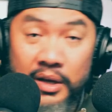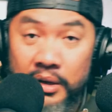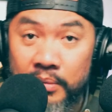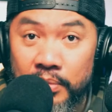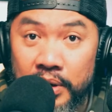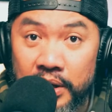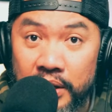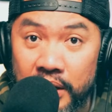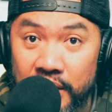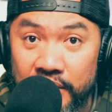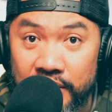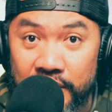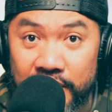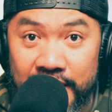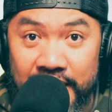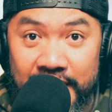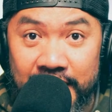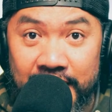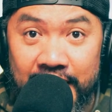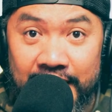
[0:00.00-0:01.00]
But other
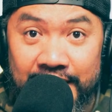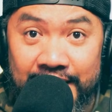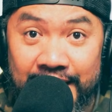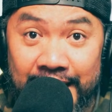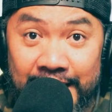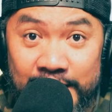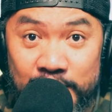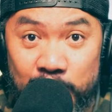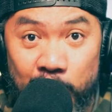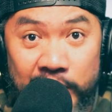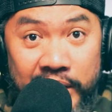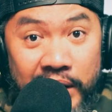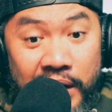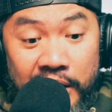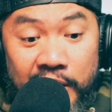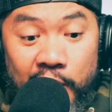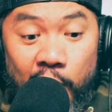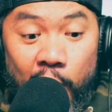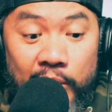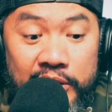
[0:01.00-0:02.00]
than that, guys, we are
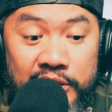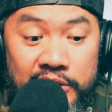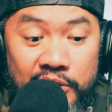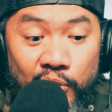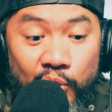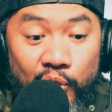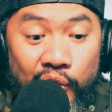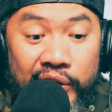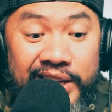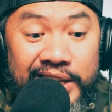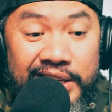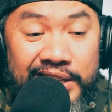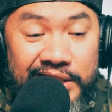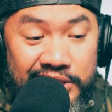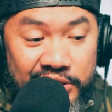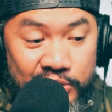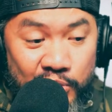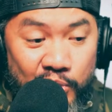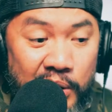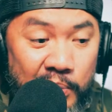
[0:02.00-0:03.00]
going to read the
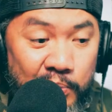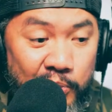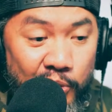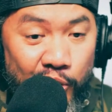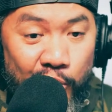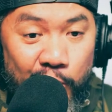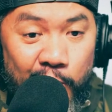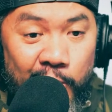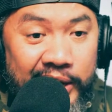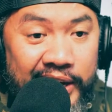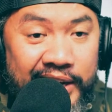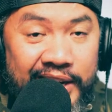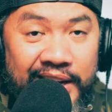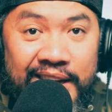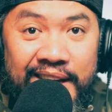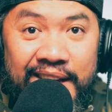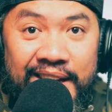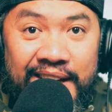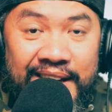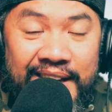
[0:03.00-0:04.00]
script real quick.
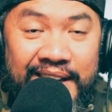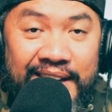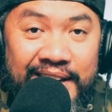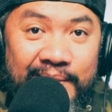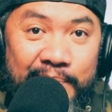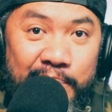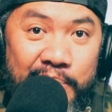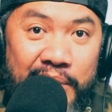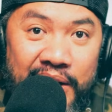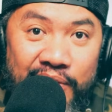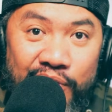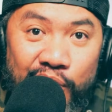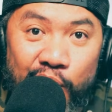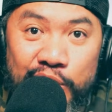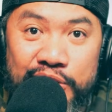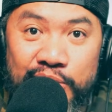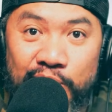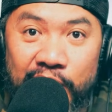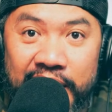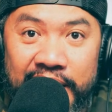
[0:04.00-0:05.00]
My
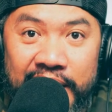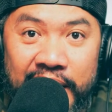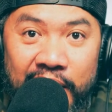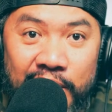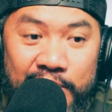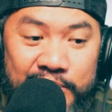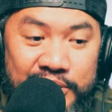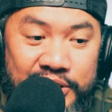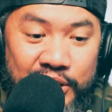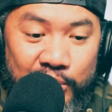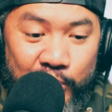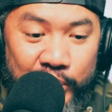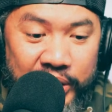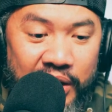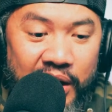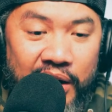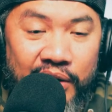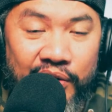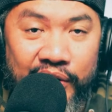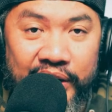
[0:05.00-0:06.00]
voice right now, I'm still
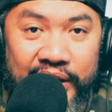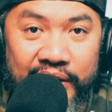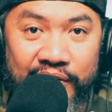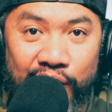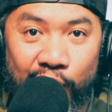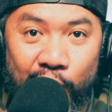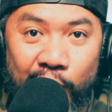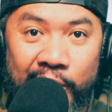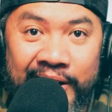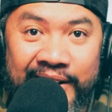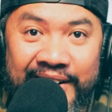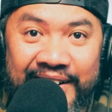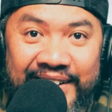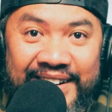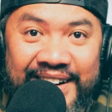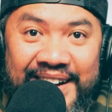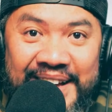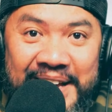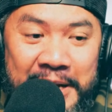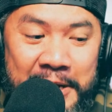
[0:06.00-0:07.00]
recovering for
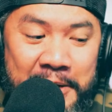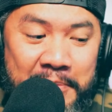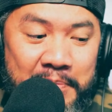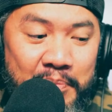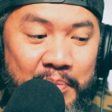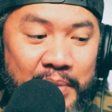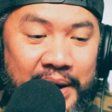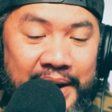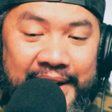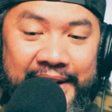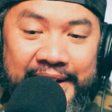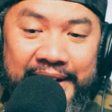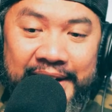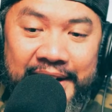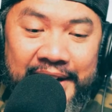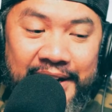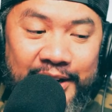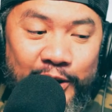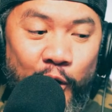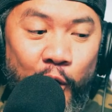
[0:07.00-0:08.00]

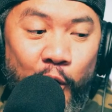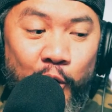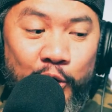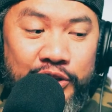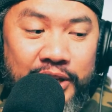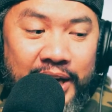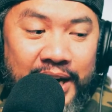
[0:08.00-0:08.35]
my cold.